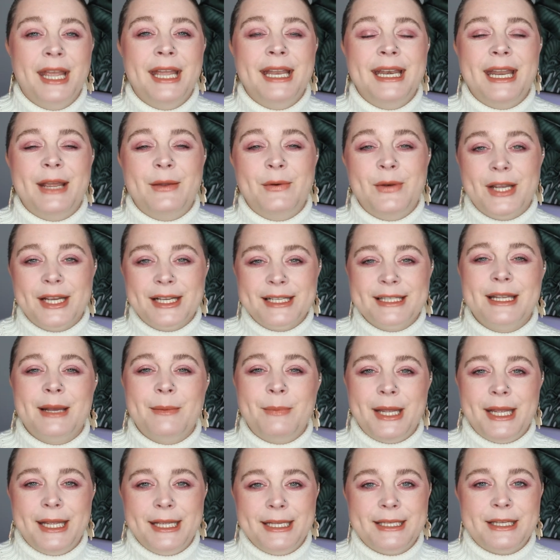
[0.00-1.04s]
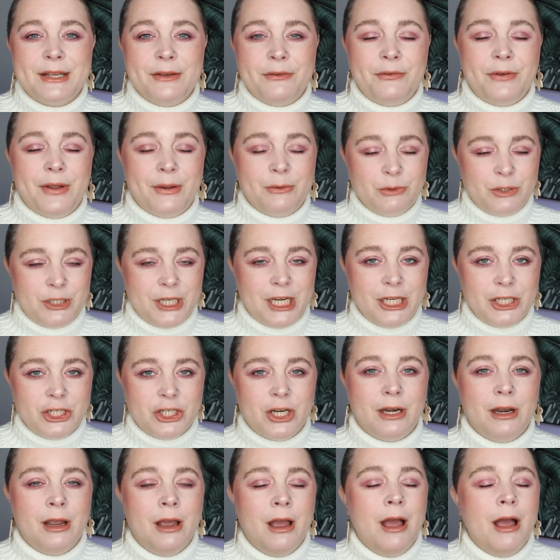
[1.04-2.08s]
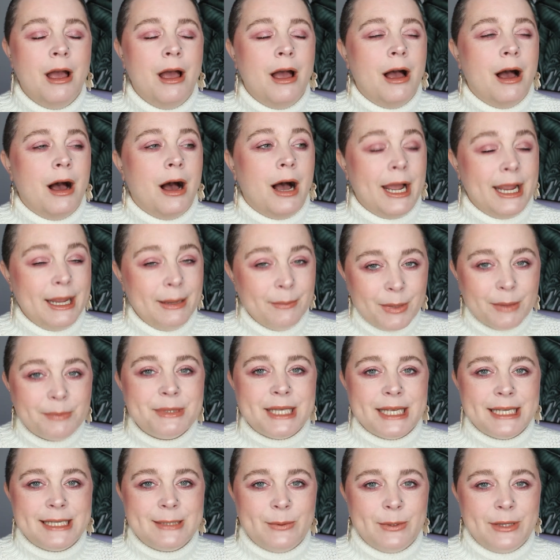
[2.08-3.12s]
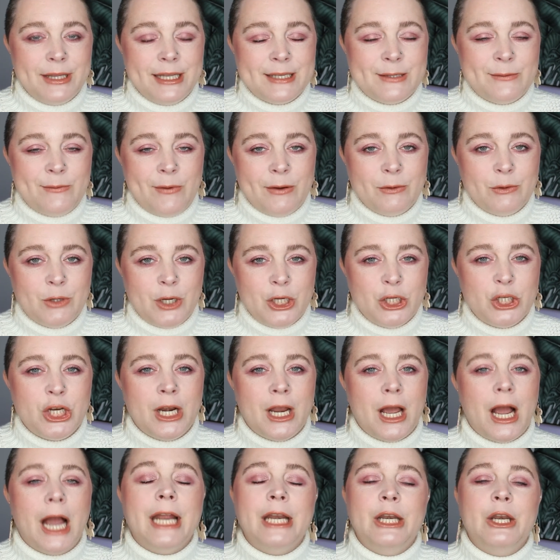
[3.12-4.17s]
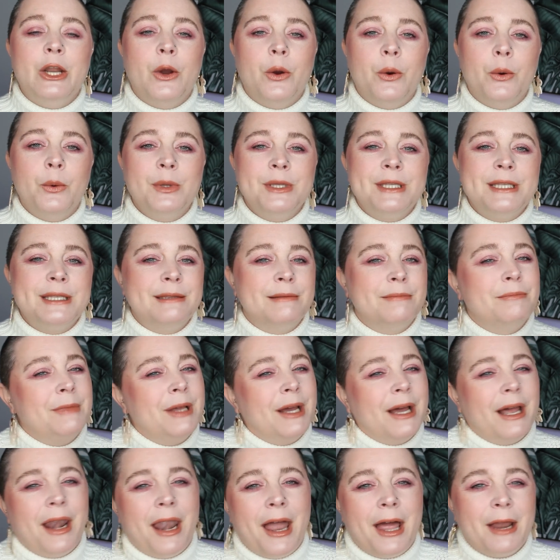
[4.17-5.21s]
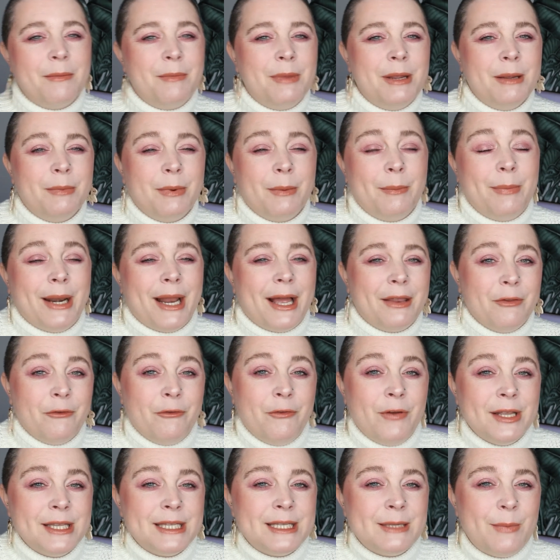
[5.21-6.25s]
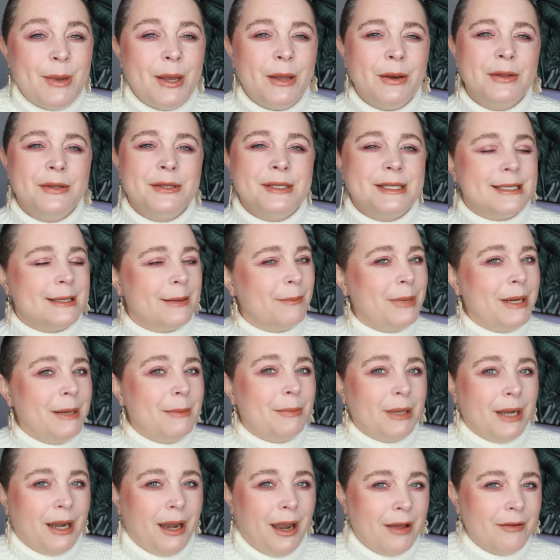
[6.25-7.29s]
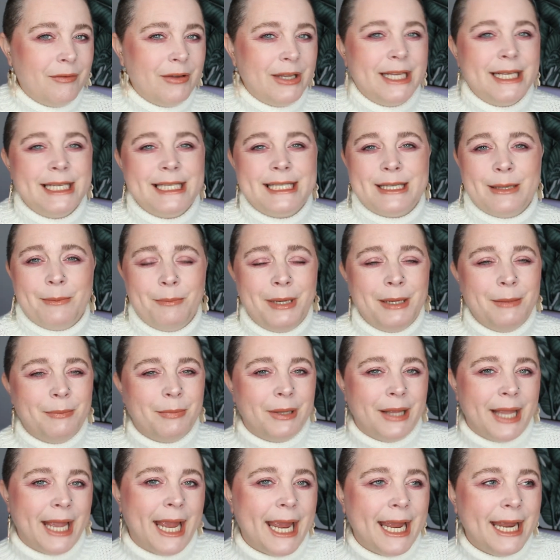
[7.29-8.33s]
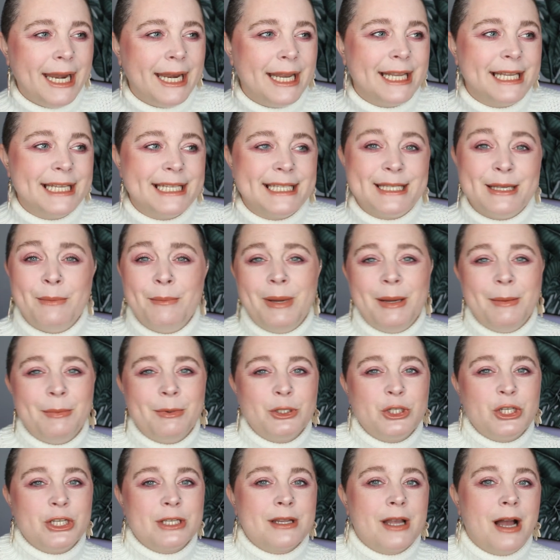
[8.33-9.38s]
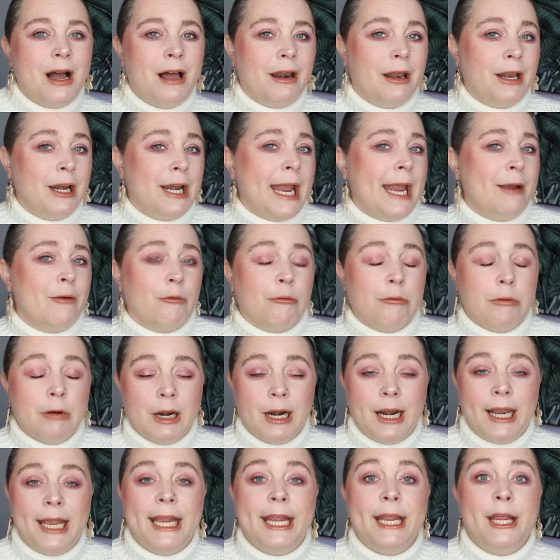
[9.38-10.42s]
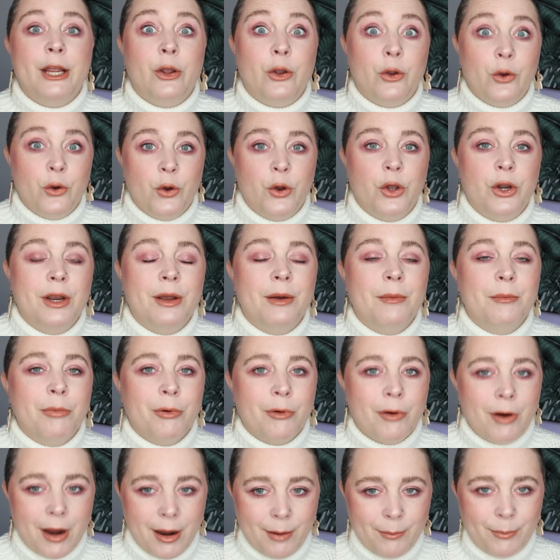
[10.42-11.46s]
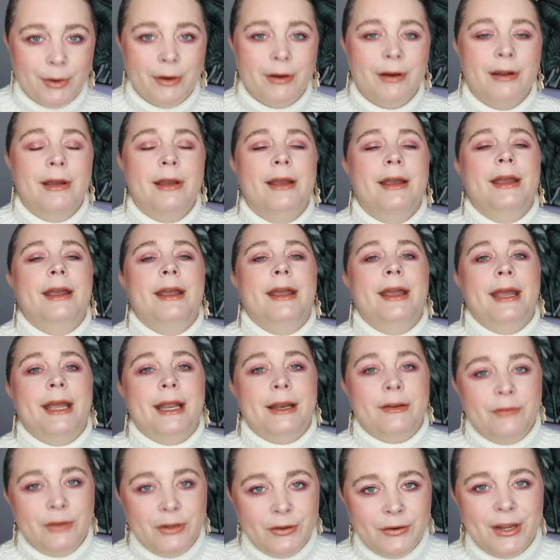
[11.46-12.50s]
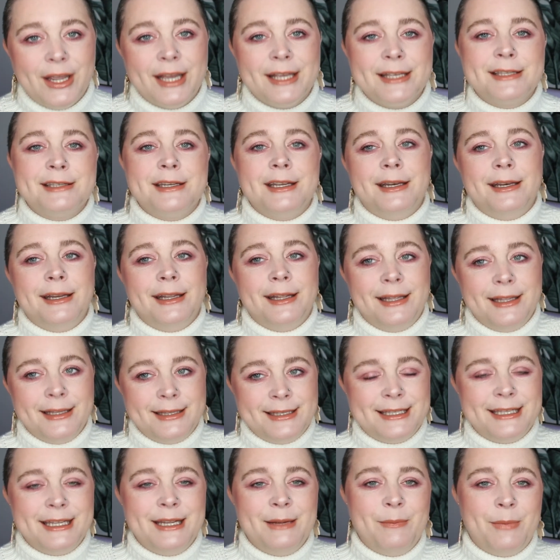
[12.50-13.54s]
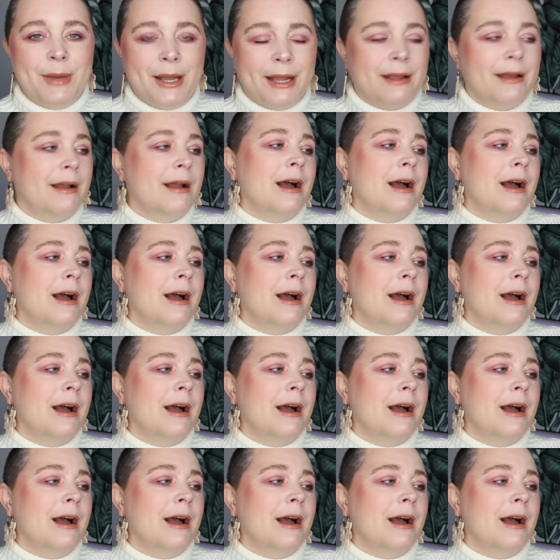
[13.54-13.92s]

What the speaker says: Now, next up is foundation. I am obsessed with this foundation. I know a lot of people have been on the fence about it. Some people love it, some people hate it. Some people just call it a really good primer. And if you guessed it, it's the BECCA